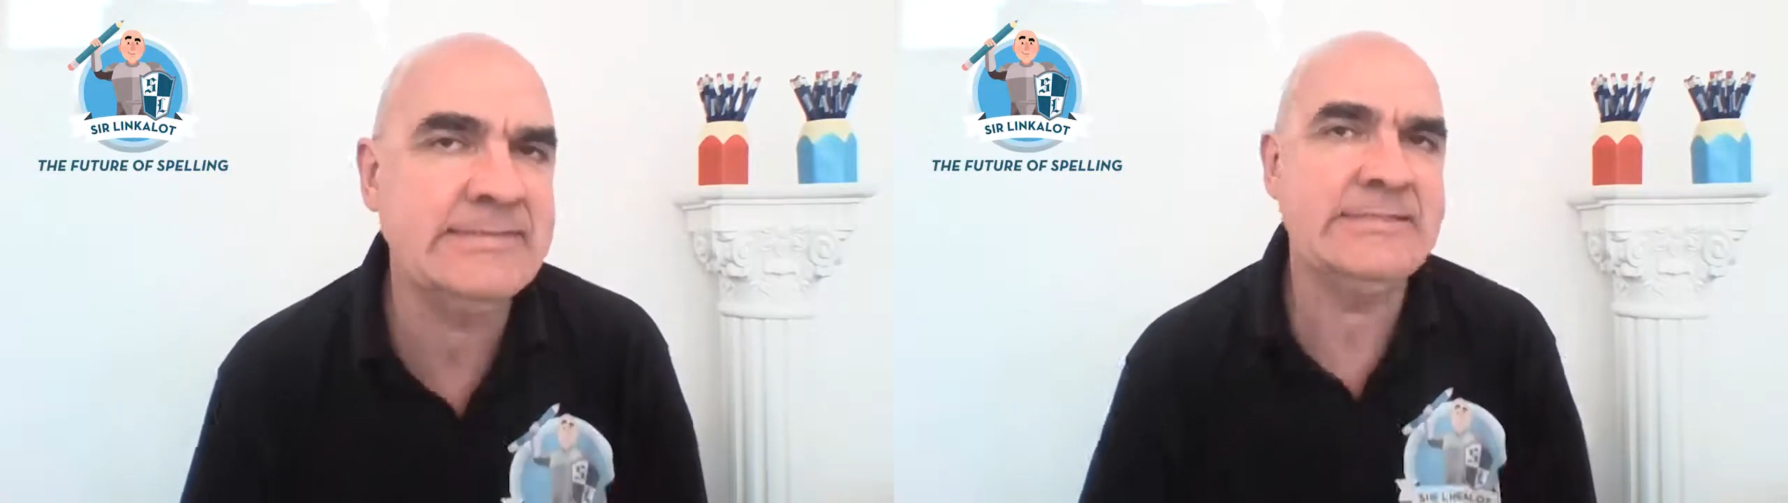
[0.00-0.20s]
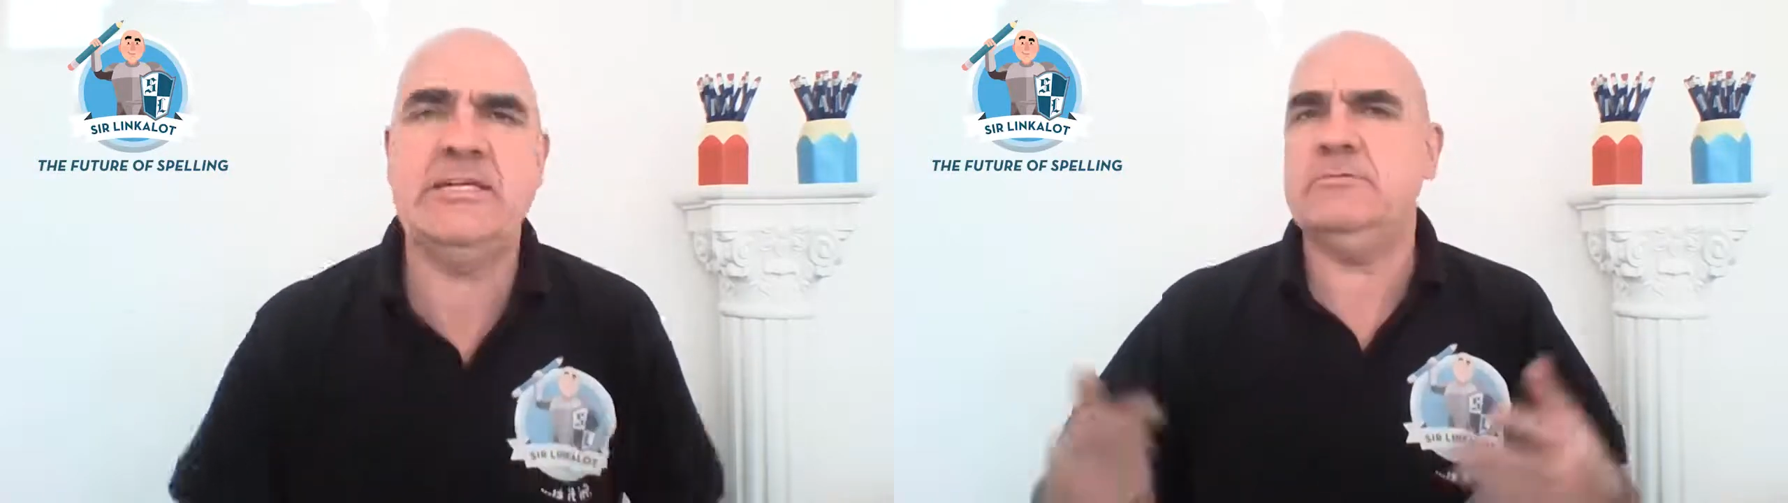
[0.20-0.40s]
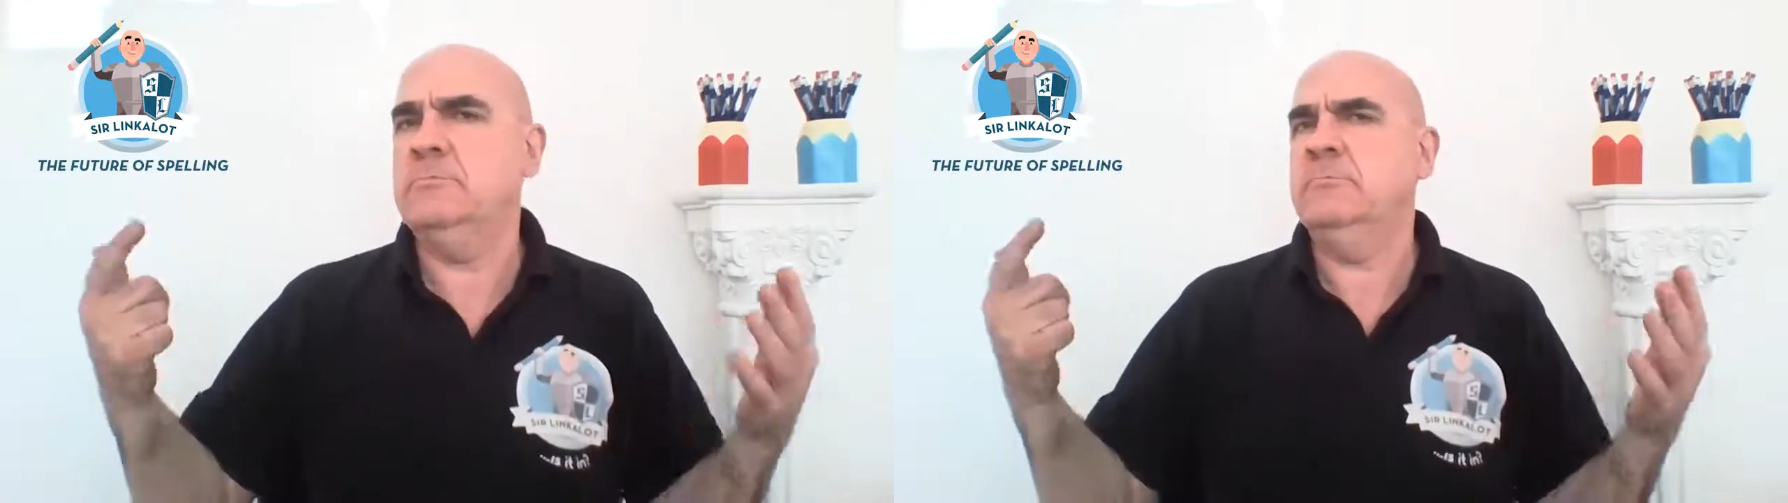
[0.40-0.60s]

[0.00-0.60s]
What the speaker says: Now,